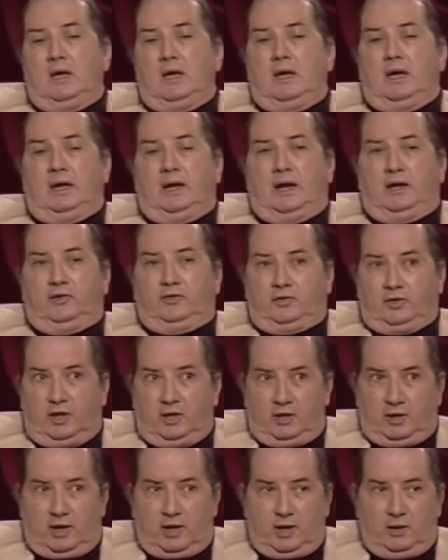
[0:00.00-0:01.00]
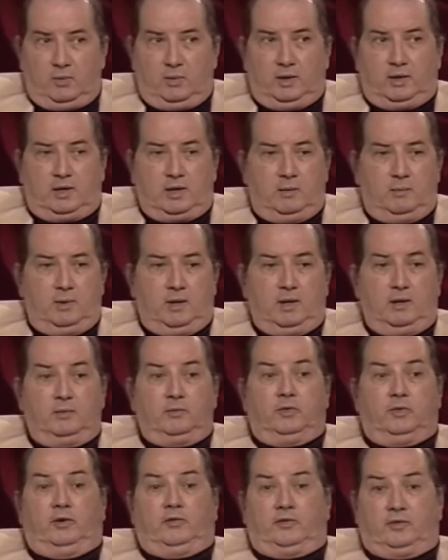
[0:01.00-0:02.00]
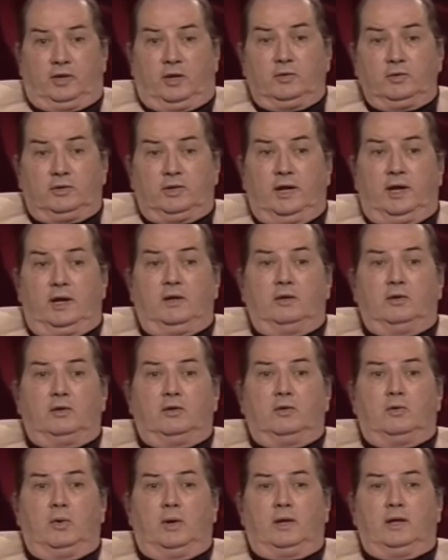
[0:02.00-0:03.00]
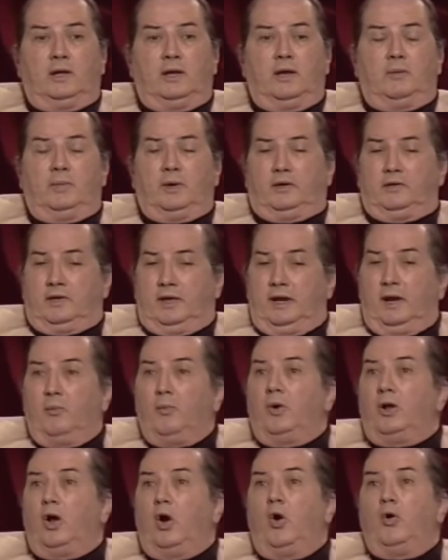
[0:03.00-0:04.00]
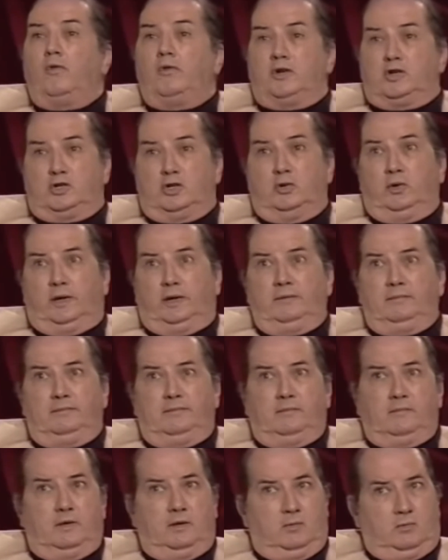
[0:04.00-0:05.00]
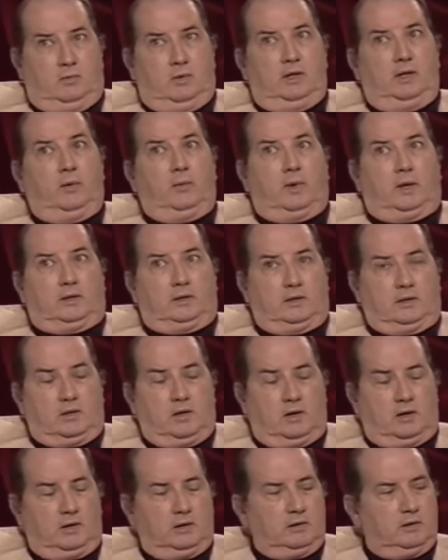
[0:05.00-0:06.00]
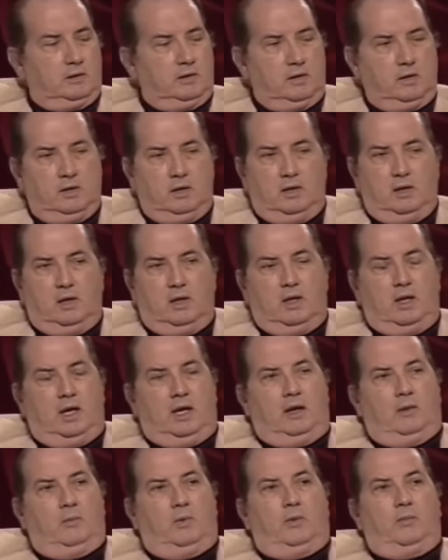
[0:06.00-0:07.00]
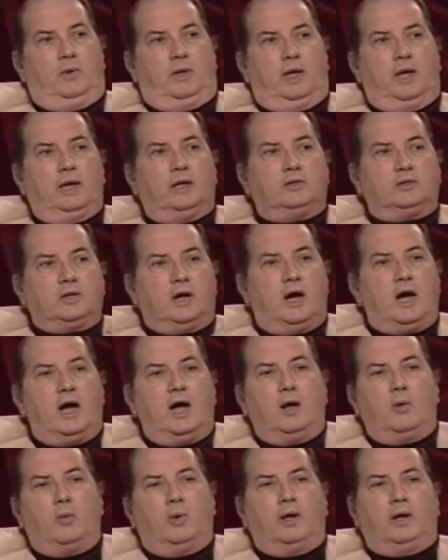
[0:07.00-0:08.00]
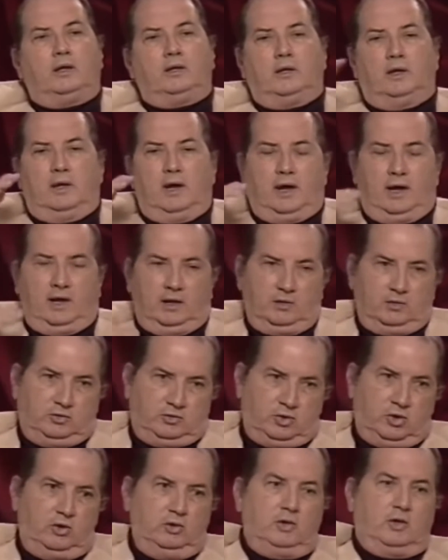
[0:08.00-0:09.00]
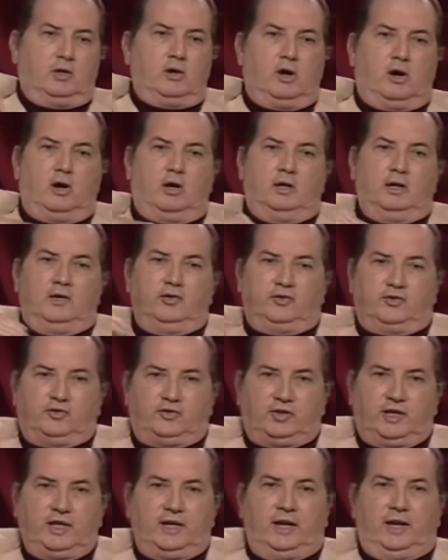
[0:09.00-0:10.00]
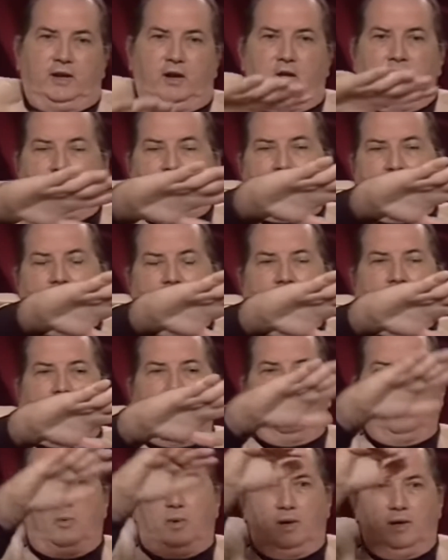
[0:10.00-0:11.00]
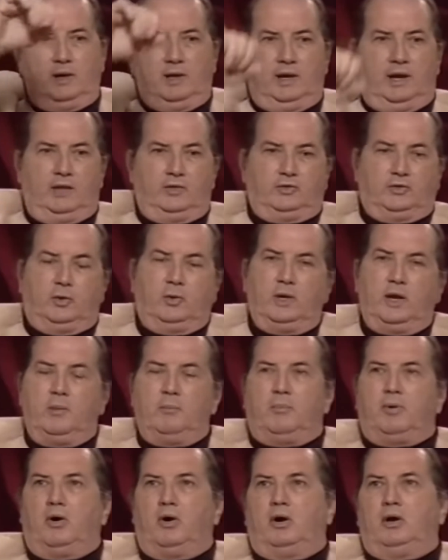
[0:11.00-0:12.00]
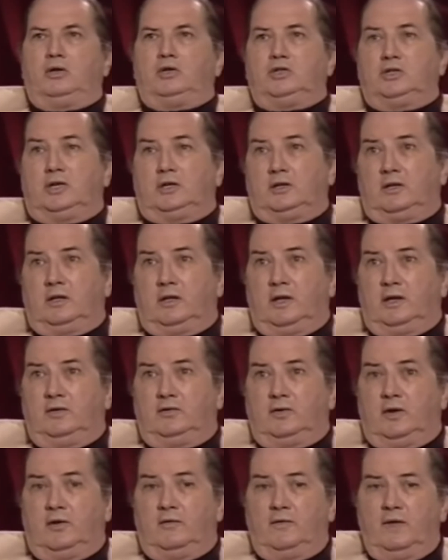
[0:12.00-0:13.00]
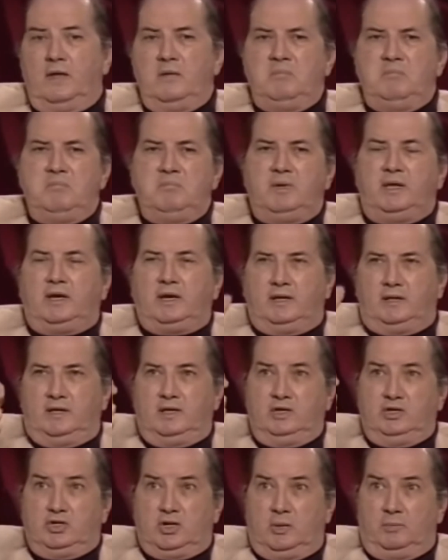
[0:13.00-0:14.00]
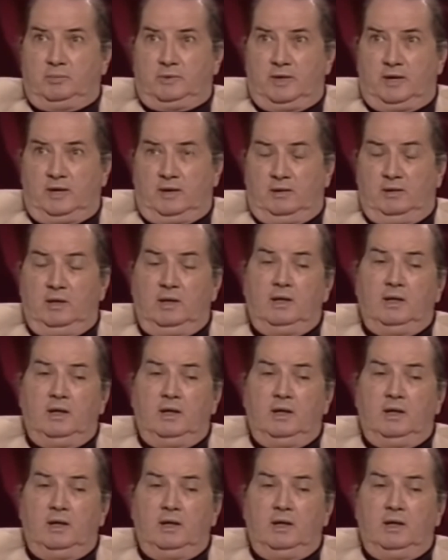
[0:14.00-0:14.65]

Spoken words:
And I saw the highway coming up, so I slowed down quick enough because I didn't want to overshoot it and really wreck the car. And when we hit the highway, I turned the car and it skidded onto the highway, and I threw it in park, shut the lights off immediately, and jumped out